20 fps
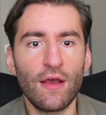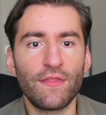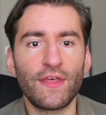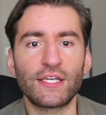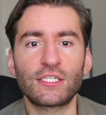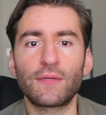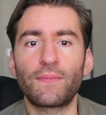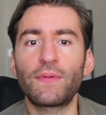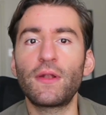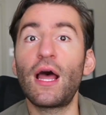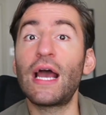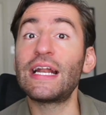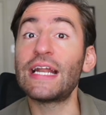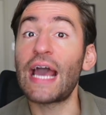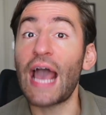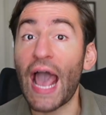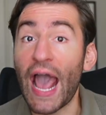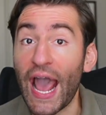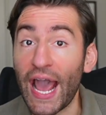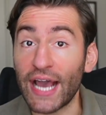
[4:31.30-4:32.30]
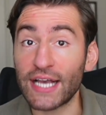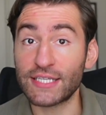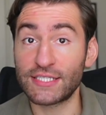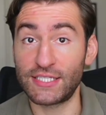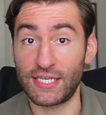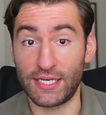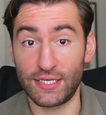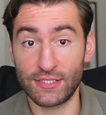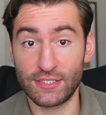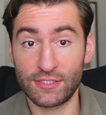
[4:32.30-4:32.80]
They're supplying
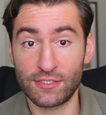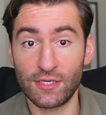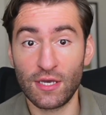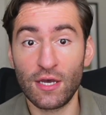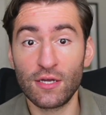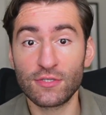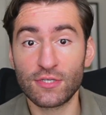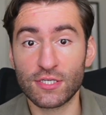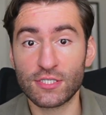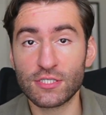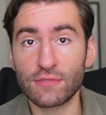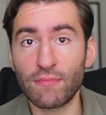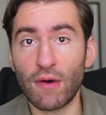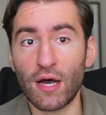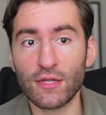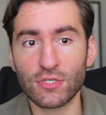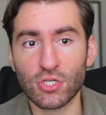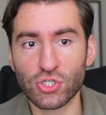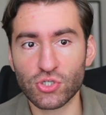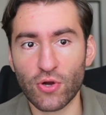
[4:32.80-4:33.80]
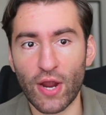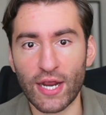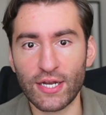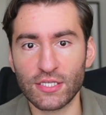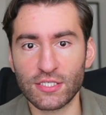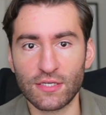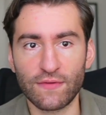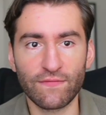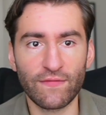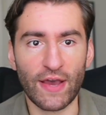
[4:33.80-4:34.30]
exits to smarter
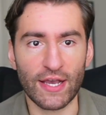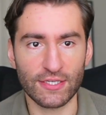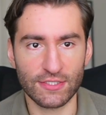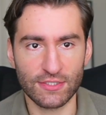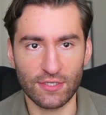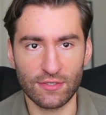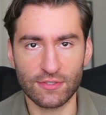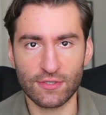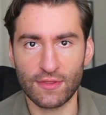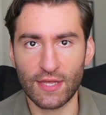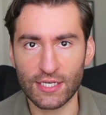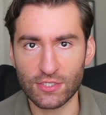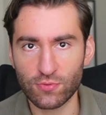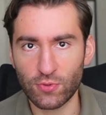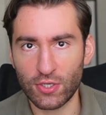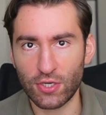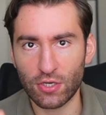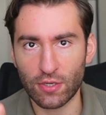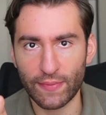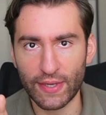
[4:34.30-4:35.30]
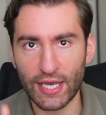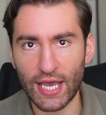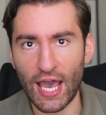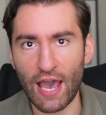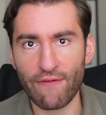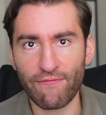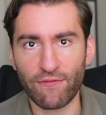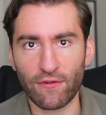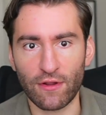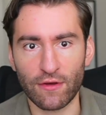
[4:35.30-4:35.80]
traders and investors. That's what you've got to be
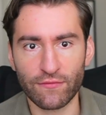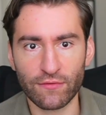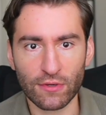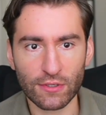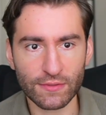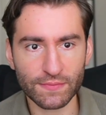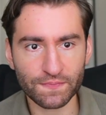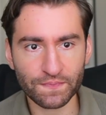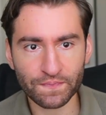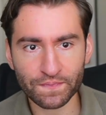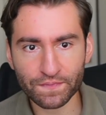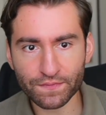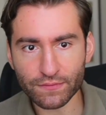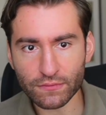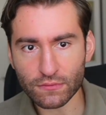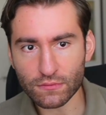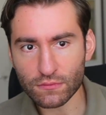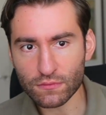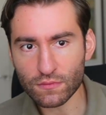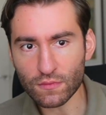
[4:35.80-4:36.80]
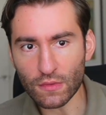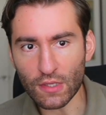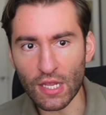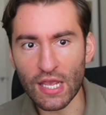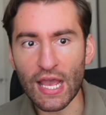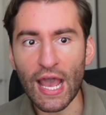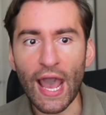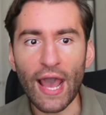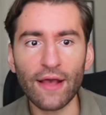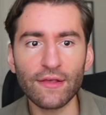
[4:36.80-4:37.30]
careful of.
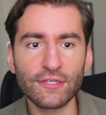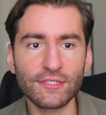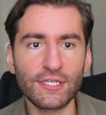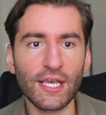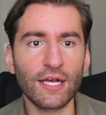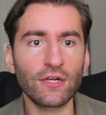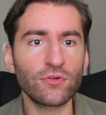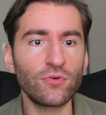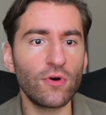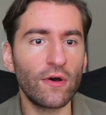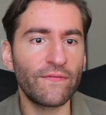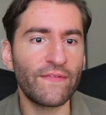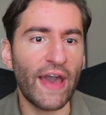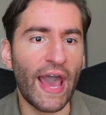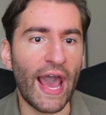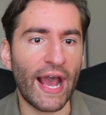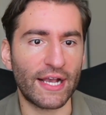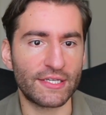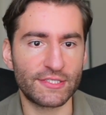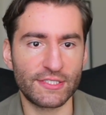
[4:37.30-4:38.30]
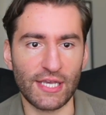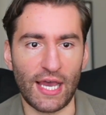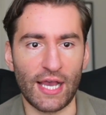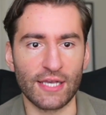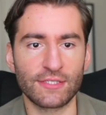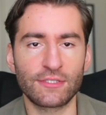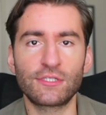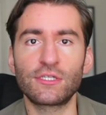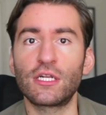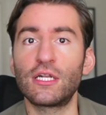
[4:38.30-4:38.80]
A signal of
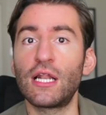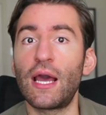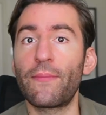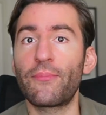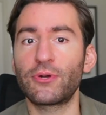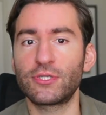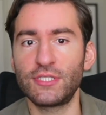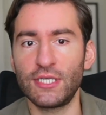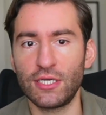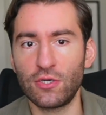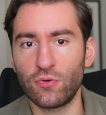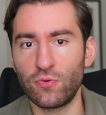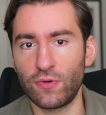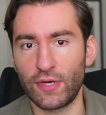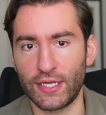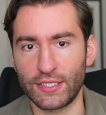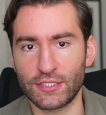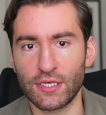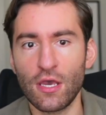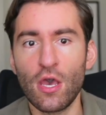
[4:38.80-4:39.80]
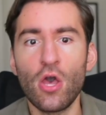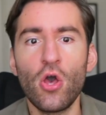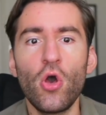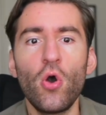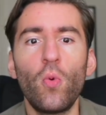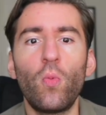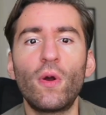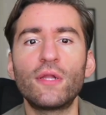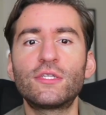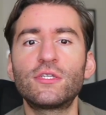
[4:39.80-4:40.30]
excess, celebrity coins.
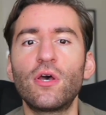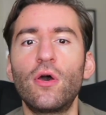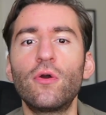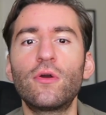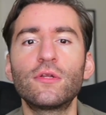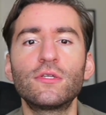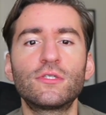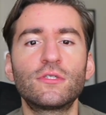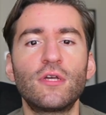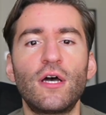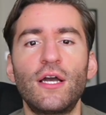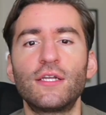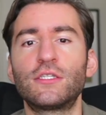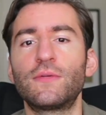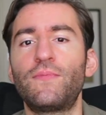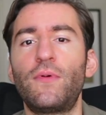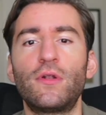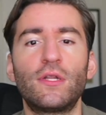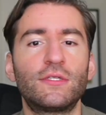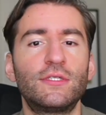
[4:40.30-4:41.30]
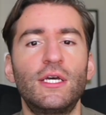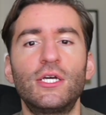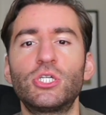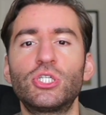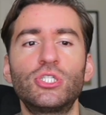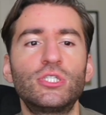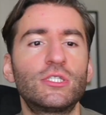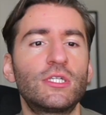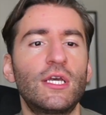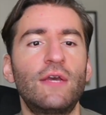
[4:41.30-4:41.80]
When tokens tied to
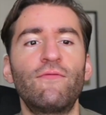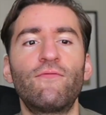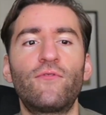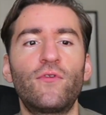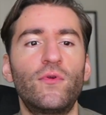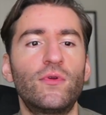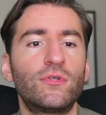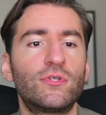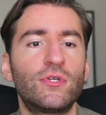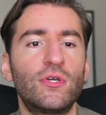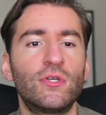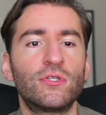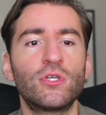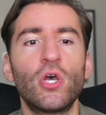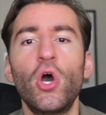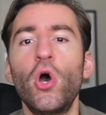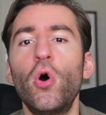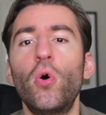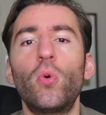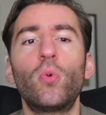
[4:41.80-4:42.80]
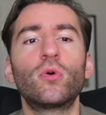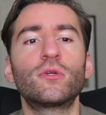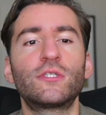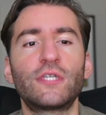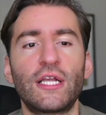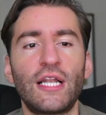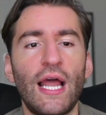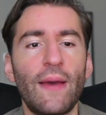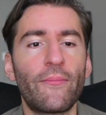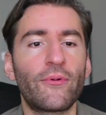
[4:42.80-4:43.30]
politicians, influencers, or
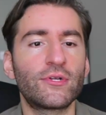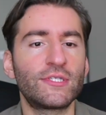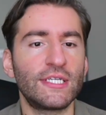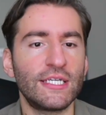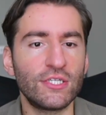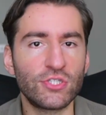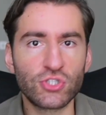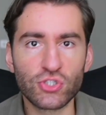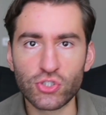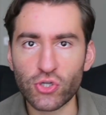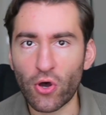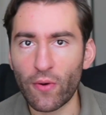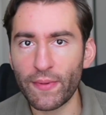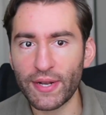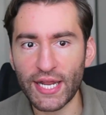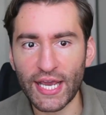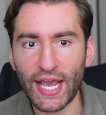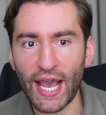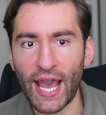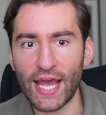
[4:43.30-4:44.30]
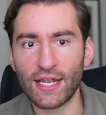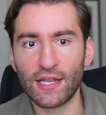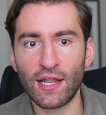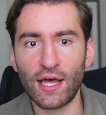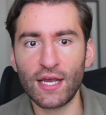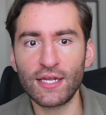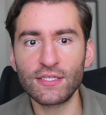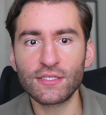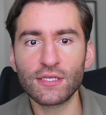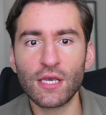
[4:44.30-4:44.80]
celebrities dominate
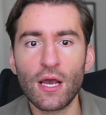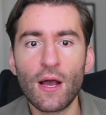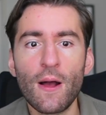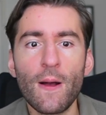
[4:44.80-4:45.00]
headlines,